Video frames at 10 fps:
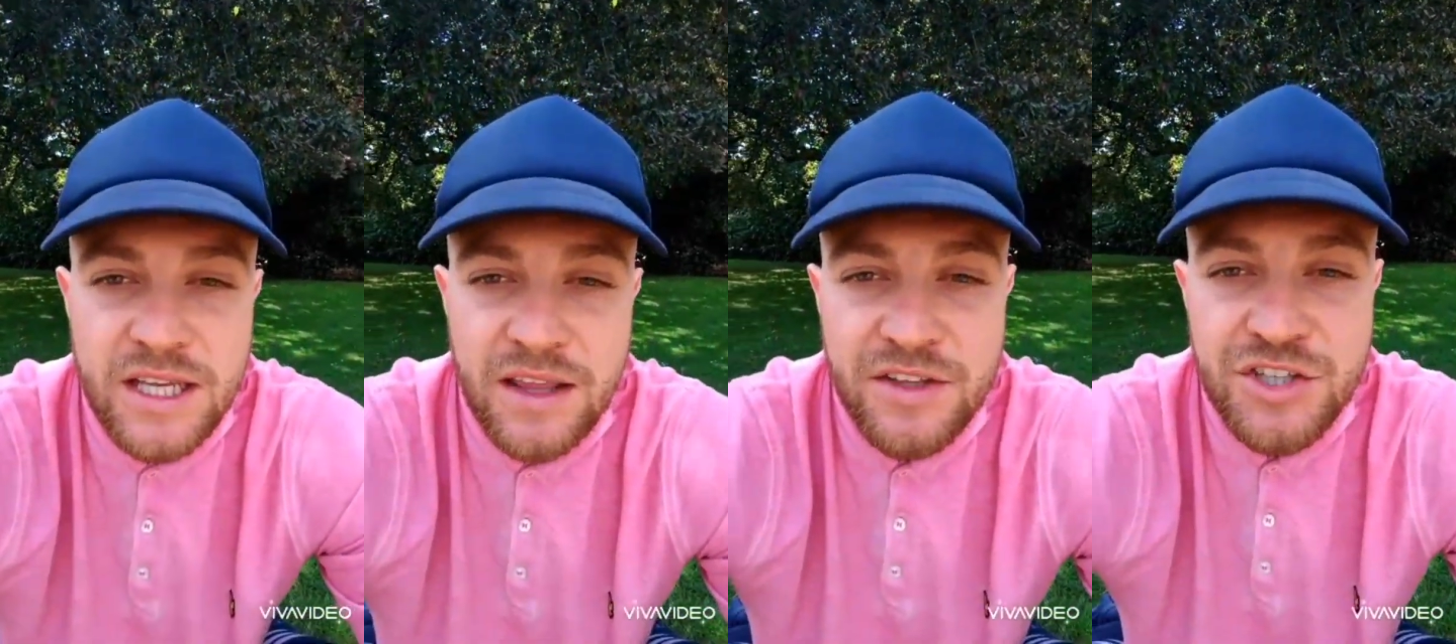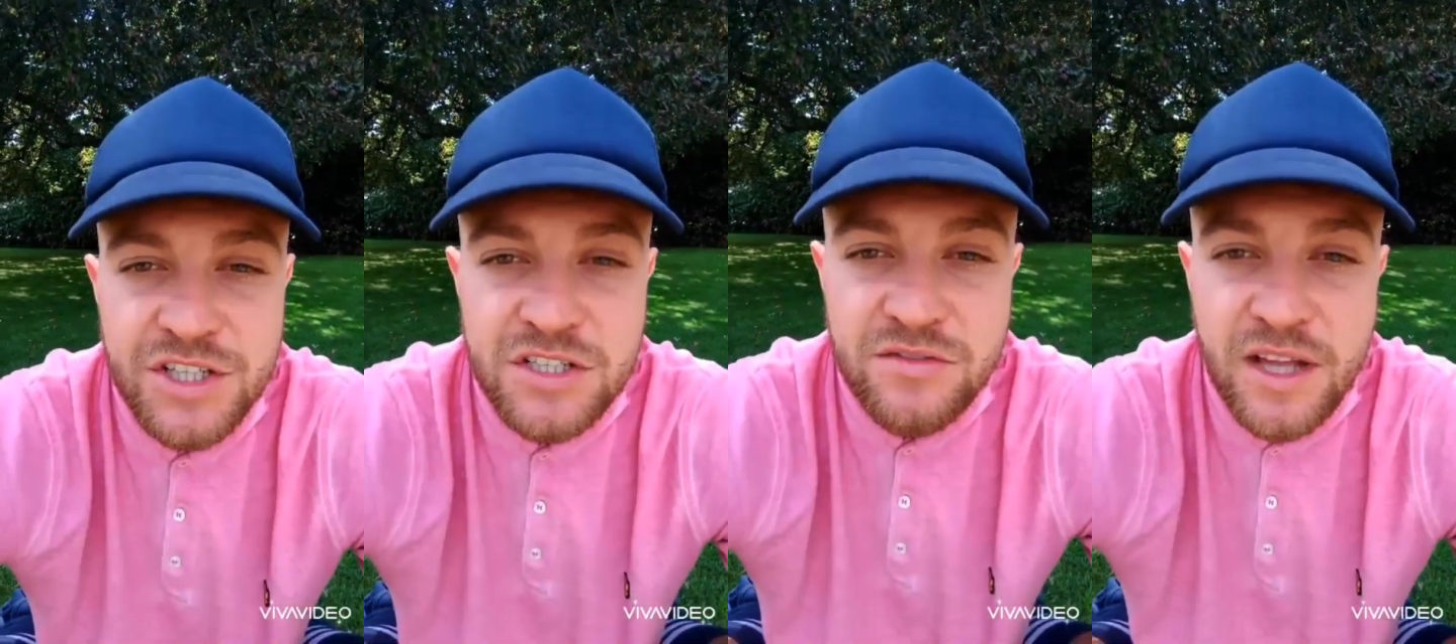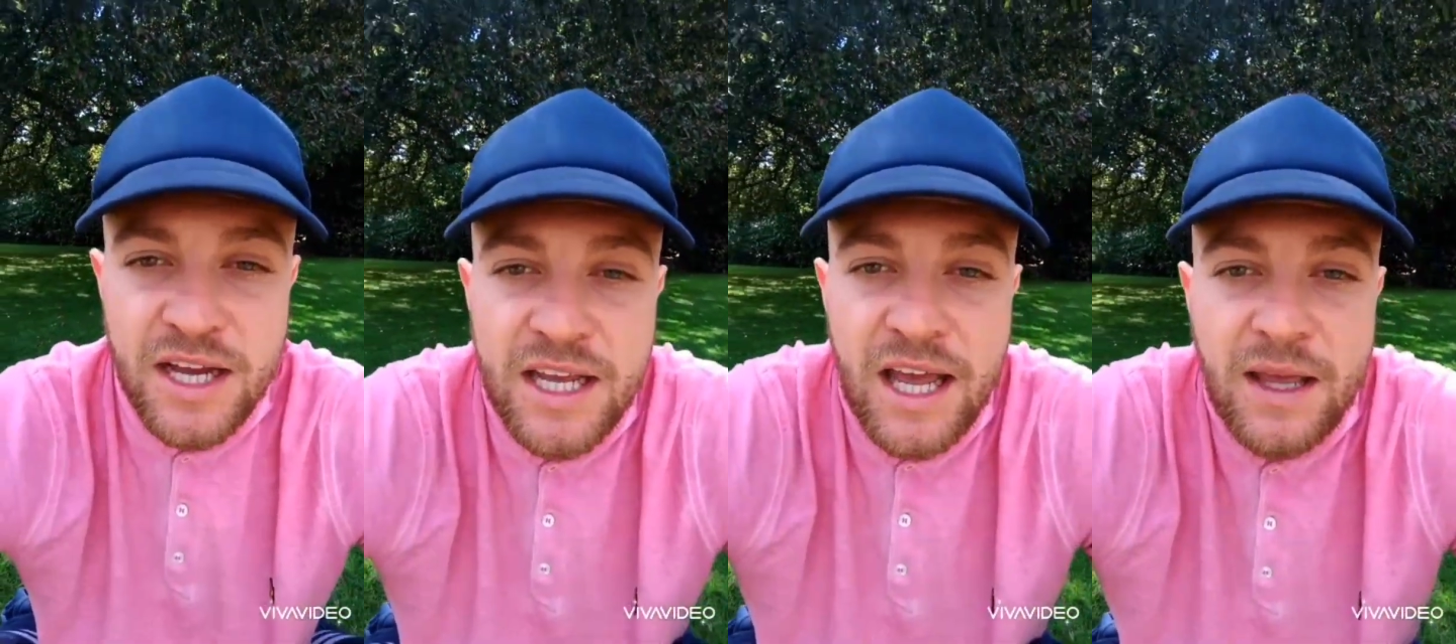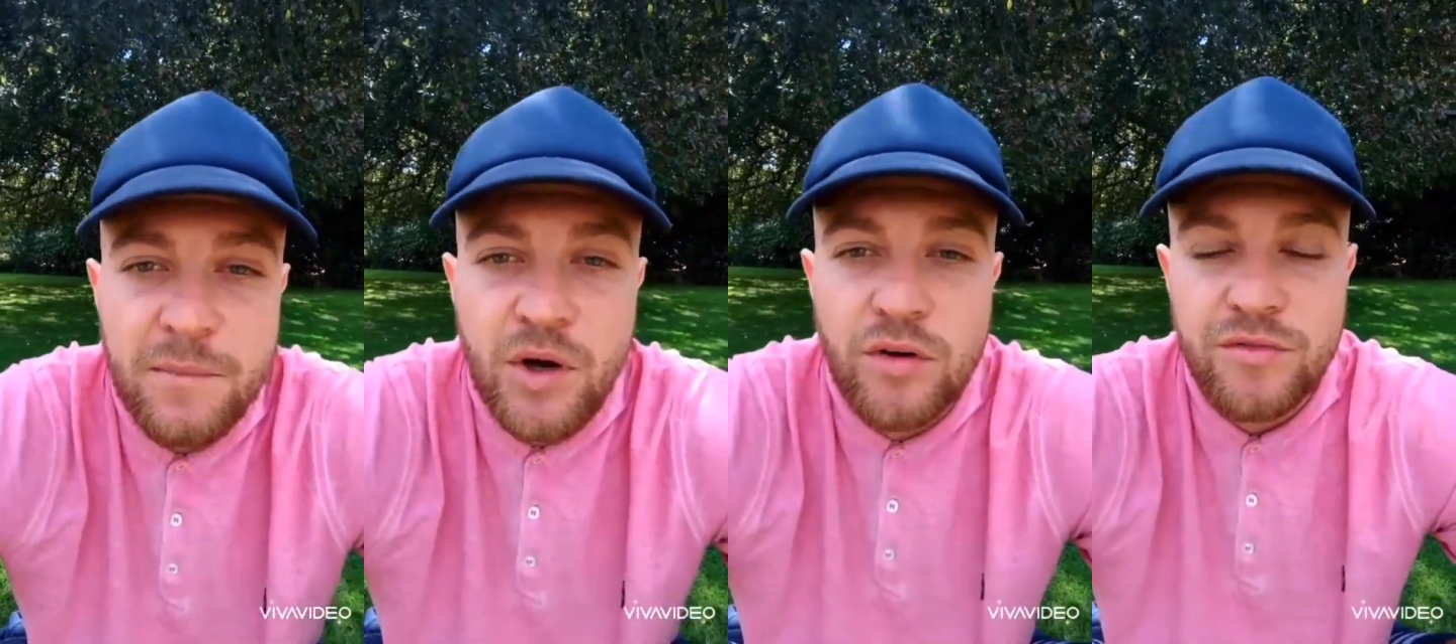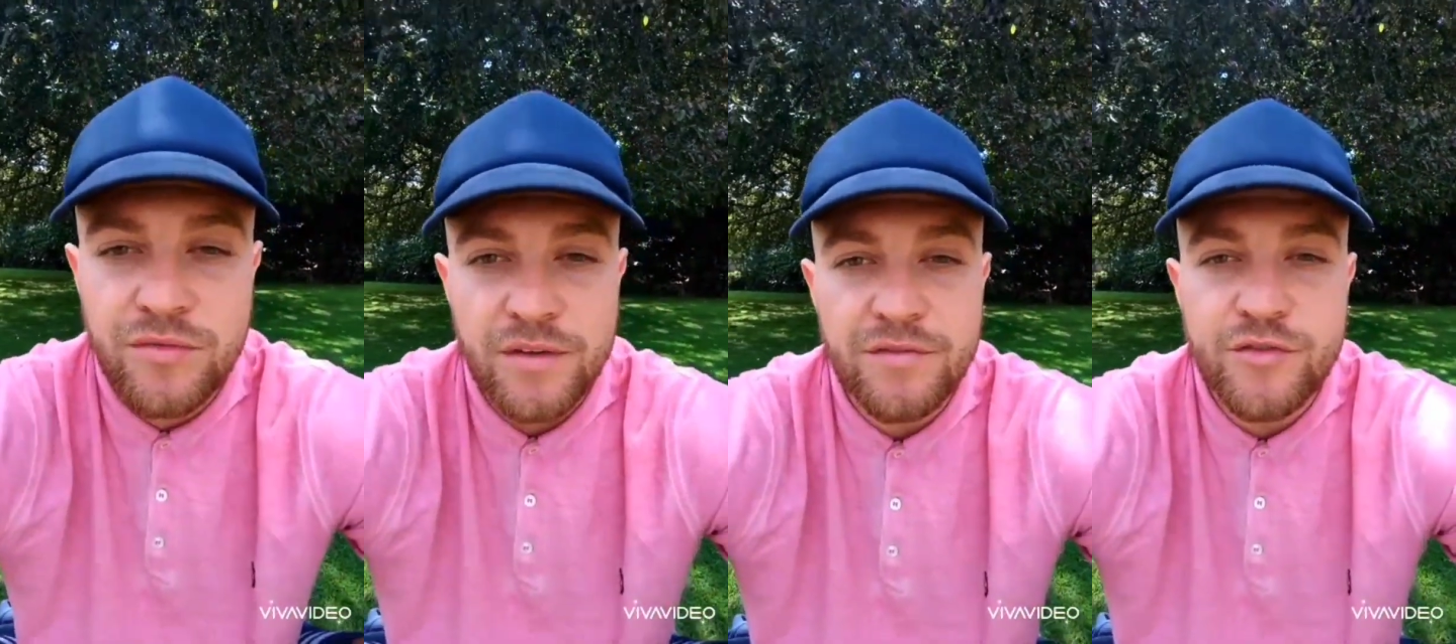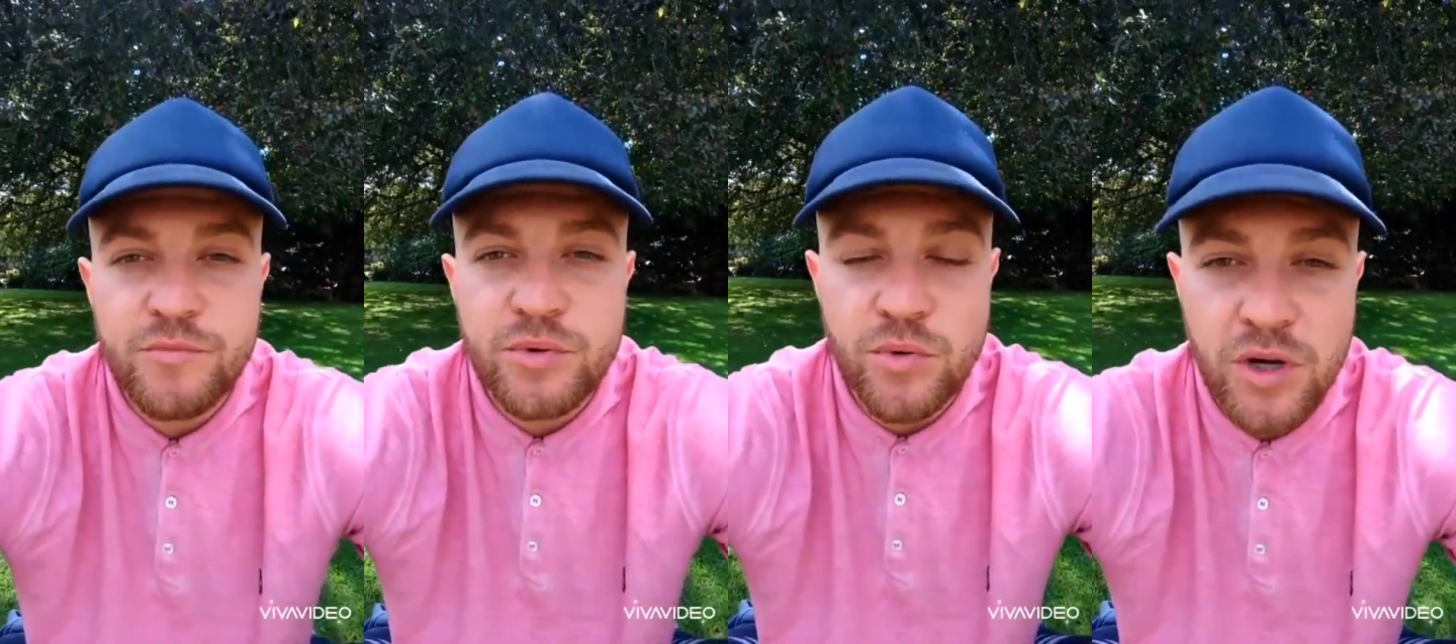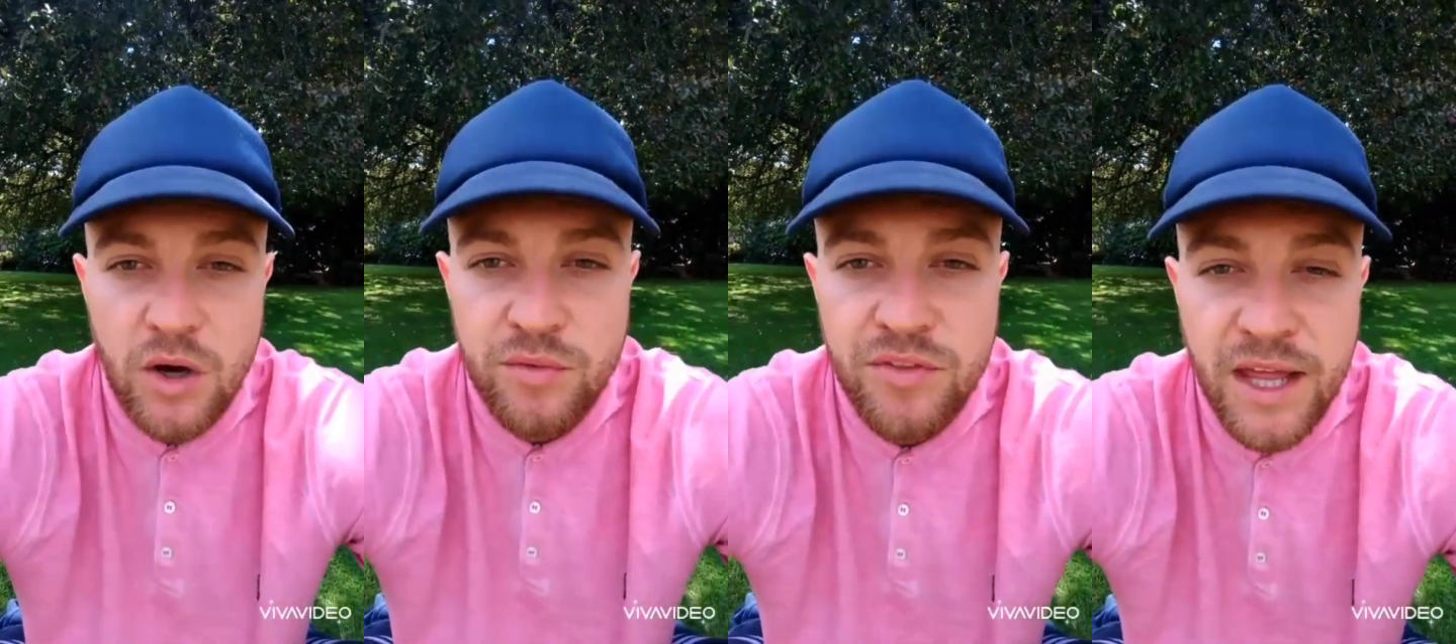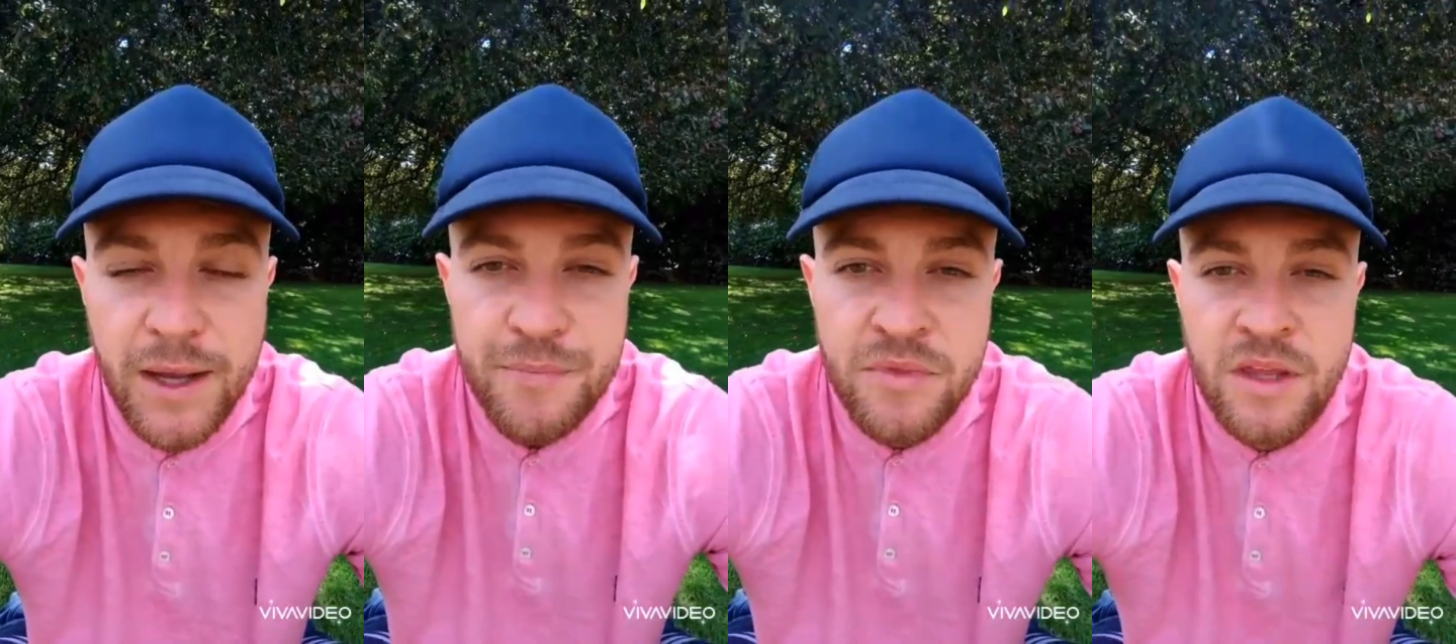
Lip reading: get the gist of that game of football golf there.